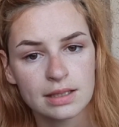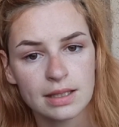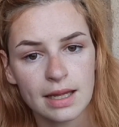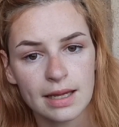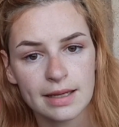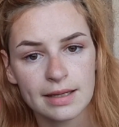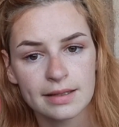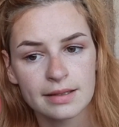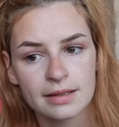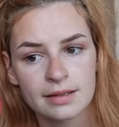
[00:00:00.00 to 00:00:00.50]

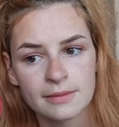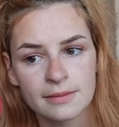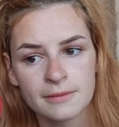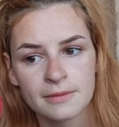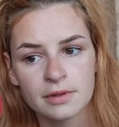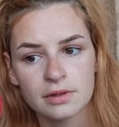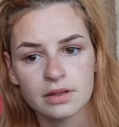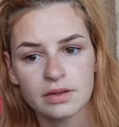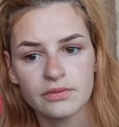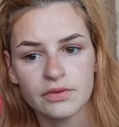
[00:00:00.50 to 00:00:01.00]
like
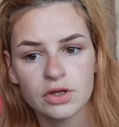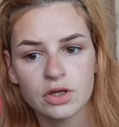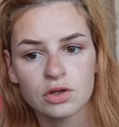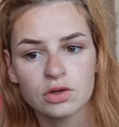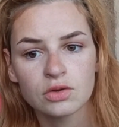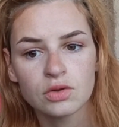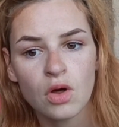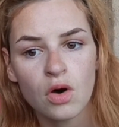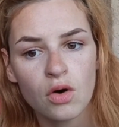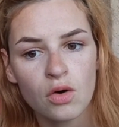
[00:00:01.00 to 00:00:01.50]
living
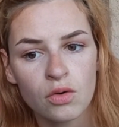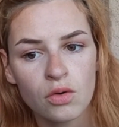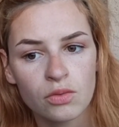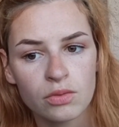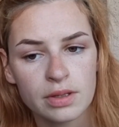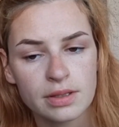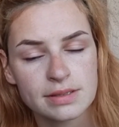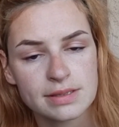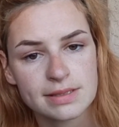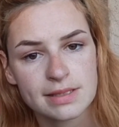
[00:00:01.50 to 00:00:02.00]

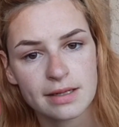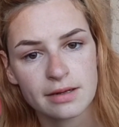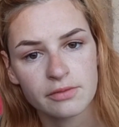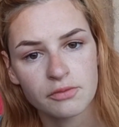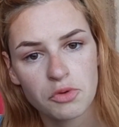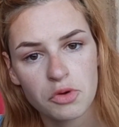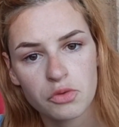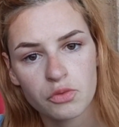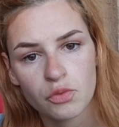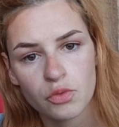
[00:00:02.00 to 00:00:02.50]
alone instead
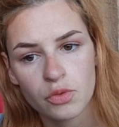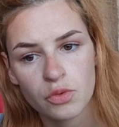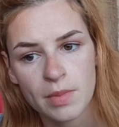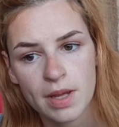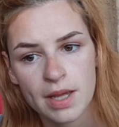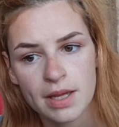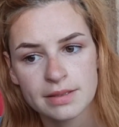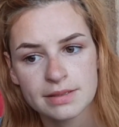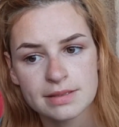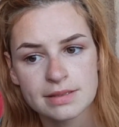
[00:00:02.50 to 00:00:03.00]
of with
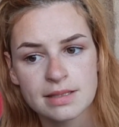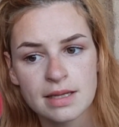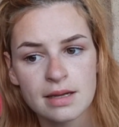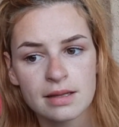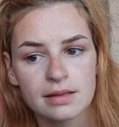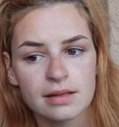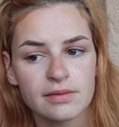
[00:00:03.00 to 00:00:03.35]
roommates,